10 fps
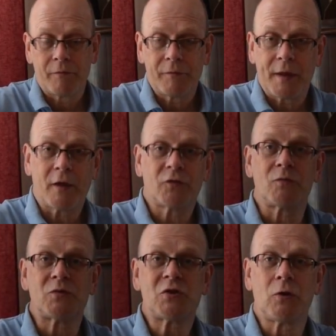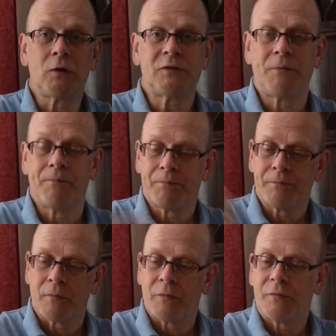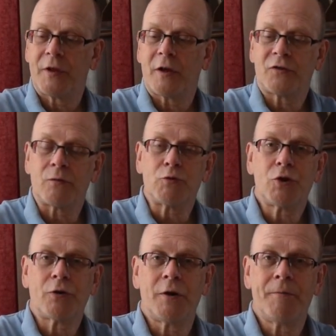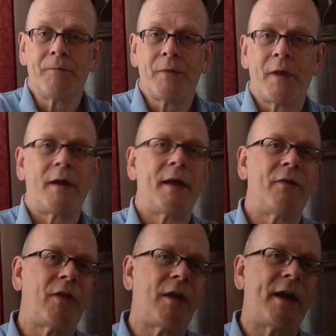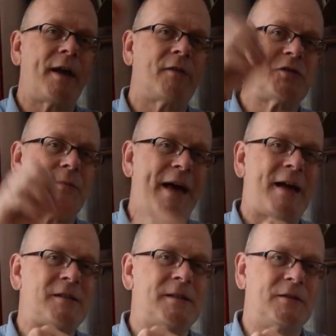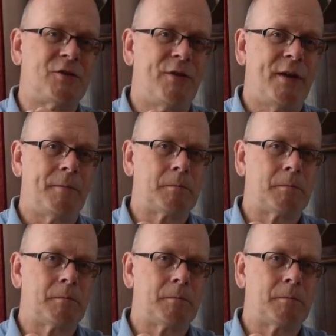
They got some salt, they got some sugar, and they add some acid to it.